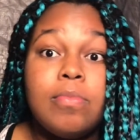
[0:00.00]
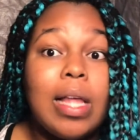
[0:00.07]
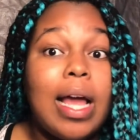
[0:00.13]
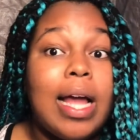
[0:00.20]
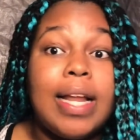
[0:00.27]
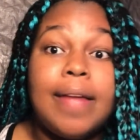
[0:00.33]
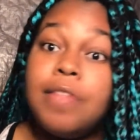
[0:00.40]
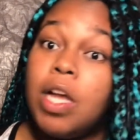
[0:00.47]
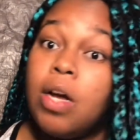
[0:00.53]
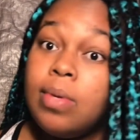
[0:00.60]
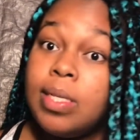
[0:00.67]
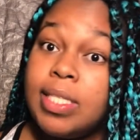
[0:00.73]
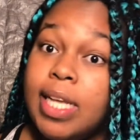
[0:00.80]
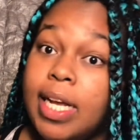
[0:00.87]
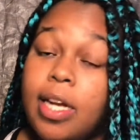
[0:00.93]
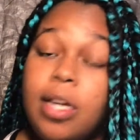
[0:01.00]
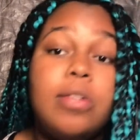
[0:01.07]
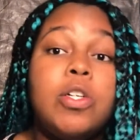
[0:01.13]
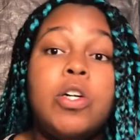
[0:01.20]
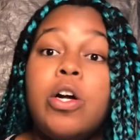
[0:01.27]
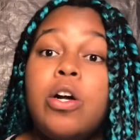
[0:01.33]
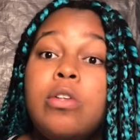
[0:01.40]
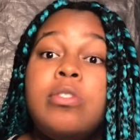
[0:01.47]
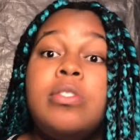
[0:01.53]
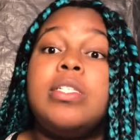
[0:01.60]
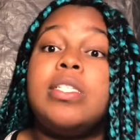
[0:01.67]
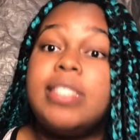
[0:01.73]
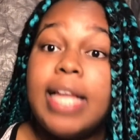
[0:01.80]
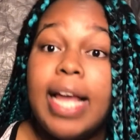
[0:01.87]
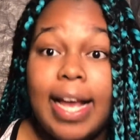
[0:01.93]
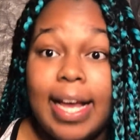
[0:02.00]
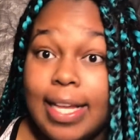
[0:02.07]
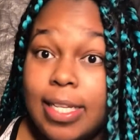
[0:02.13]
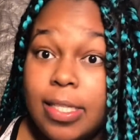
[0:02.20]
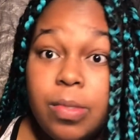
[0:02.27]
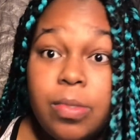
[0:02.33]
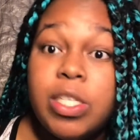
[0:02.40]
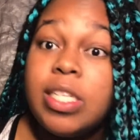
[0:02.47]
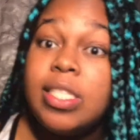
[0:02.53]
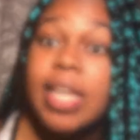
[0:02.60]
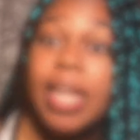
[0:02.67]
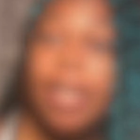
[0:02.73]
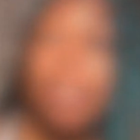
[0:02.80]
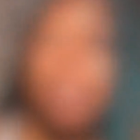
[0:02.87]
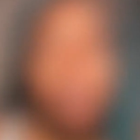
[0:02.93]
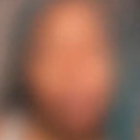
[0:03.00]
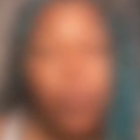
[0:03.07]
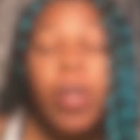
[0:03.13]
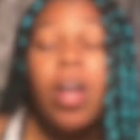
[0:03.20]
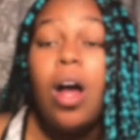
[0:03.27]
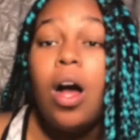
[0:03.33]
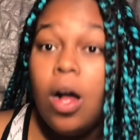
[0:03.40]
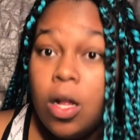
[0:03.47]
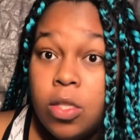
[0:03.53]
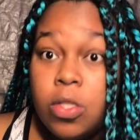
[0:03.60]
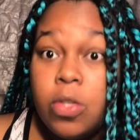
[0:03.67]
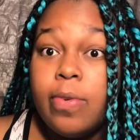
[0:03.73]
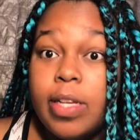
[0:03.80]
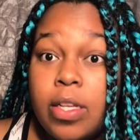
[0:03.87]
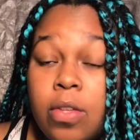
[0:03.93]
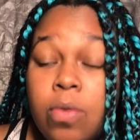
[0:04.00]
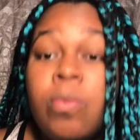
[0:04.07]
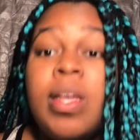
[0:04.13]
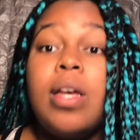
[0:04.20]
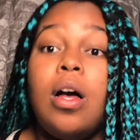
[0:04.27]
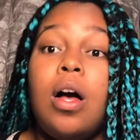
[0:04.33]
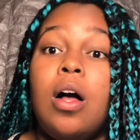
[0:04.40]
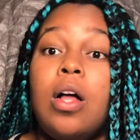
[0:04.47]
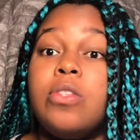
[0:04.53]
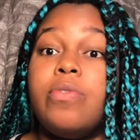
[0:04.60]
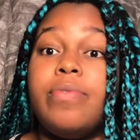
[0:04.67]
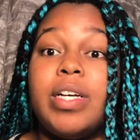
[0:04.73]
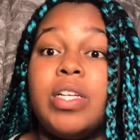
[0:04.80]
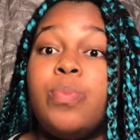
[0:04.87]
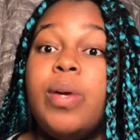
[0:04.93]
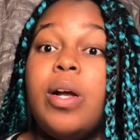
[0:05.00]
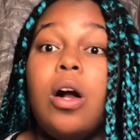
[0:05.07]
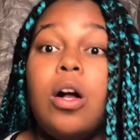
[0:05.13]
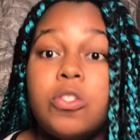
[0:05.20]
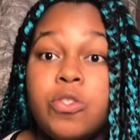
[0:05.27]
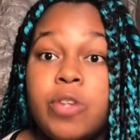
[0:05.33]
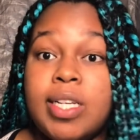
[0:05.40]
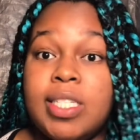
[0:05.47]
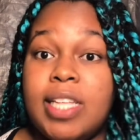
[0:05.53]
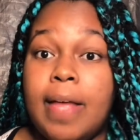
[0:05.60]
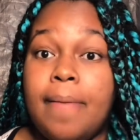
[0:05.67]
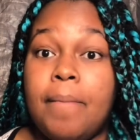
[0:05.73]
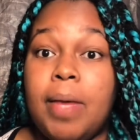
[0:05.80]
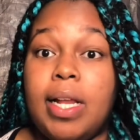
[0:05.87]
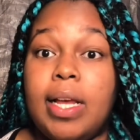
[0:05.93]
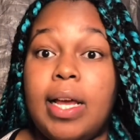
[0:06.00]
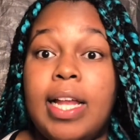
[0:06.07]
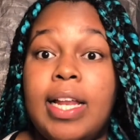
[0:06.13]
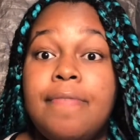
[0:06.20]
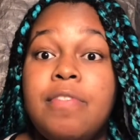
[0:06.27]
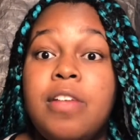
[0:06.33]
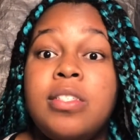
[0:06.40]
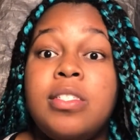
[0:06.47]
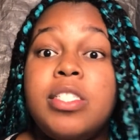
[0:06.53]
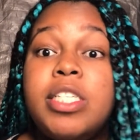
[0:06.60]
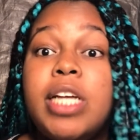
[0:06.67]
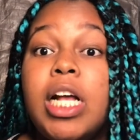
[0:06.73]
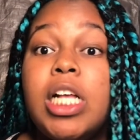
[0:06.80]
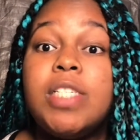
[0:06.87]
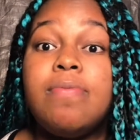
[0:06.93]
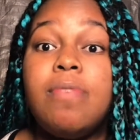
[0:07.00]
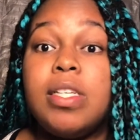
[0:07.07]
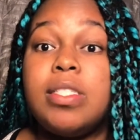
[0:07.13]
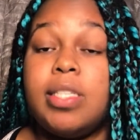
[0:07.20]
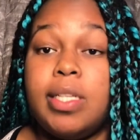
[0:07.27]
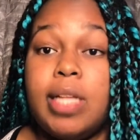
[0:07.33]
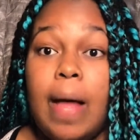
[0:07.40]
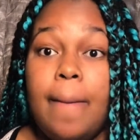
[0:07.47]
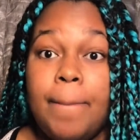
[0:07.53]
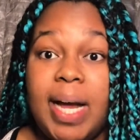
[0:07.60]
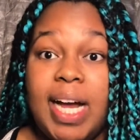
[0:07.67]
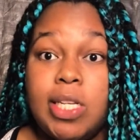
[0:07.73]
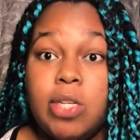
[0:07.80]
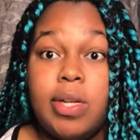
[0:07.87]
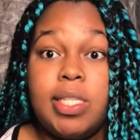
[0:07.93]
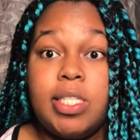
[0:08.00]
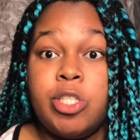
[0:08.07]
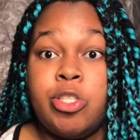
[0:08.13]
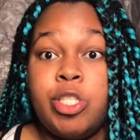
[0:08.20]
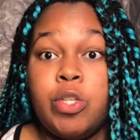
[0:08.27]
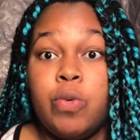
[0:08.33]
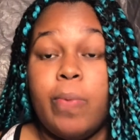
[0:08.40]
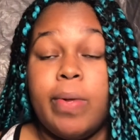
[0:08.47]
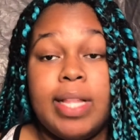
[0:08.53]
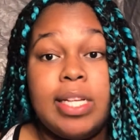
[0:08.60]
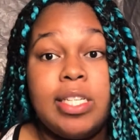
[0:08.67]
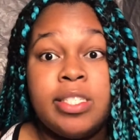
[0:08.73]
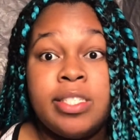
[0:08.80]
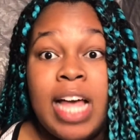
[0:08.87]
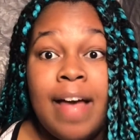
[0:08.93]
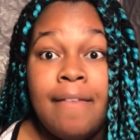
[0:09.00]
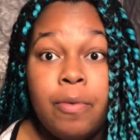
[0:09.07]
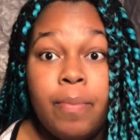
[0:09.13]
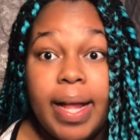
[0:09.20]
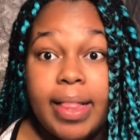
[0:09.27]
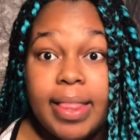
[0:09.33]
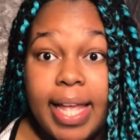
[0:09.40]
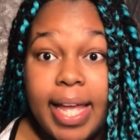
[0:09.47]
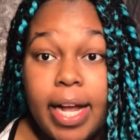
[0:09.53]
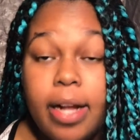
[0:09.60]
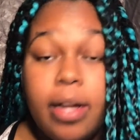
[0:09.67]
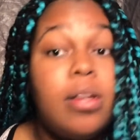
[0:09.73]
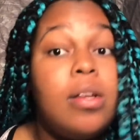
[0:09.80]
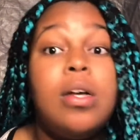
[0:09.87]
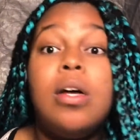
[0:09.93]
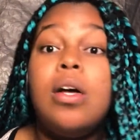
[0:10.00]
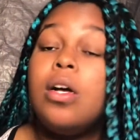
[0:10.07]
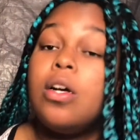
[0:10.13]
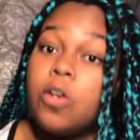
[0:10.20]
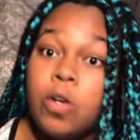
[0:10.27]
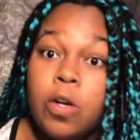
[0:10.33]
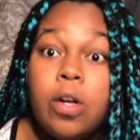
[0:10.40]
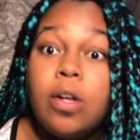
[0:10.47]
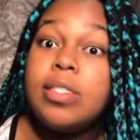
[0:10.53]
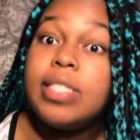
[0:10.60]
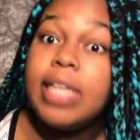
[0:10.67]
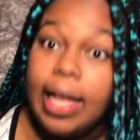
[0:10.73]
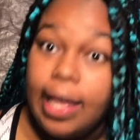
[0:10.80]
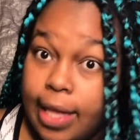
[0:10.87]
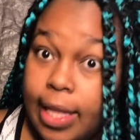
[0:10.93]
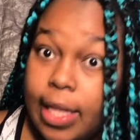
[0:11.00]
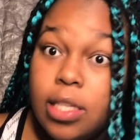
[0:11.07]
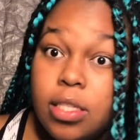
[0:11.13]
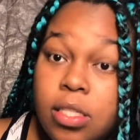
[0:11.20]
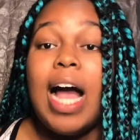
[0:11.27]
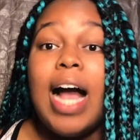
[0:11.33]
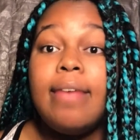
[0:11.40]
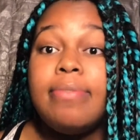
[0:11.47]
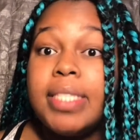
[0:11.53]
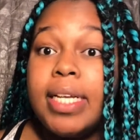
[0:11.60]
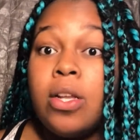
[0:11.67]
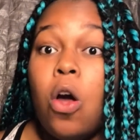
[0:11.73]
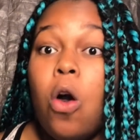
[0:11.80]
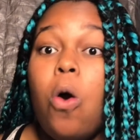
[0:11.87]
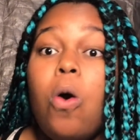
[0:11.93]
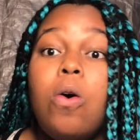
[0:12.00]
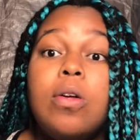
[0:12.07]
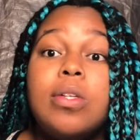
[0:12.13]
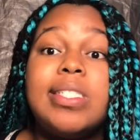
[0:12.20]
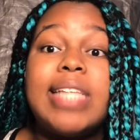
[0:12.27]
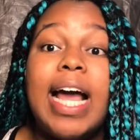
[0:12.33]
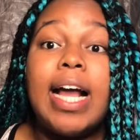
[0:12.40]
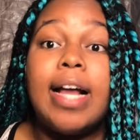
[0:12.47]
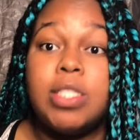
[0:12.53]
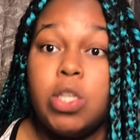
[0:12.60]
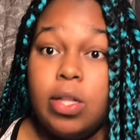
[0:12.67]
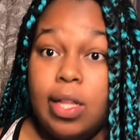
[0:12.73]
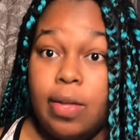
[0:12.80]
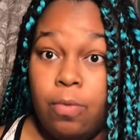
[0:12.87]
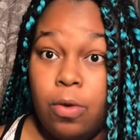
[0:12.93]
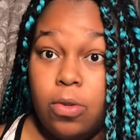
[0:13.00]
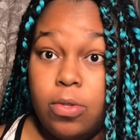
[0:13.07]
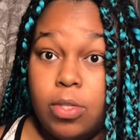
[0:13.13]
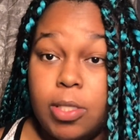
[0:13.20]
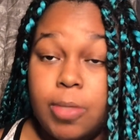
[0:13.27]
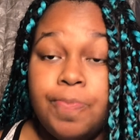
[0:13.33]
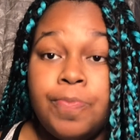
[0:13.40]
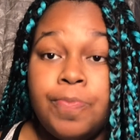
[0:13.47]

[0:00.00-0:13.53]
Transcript: And if no one's there, girl, just take it. Just take it. We all do it. We all do it because we're all trying to save money. And if there's a chance for us to not buy toilet tissue when they just have it right there, girl, take it. I've seen a whole stack of toilet rolls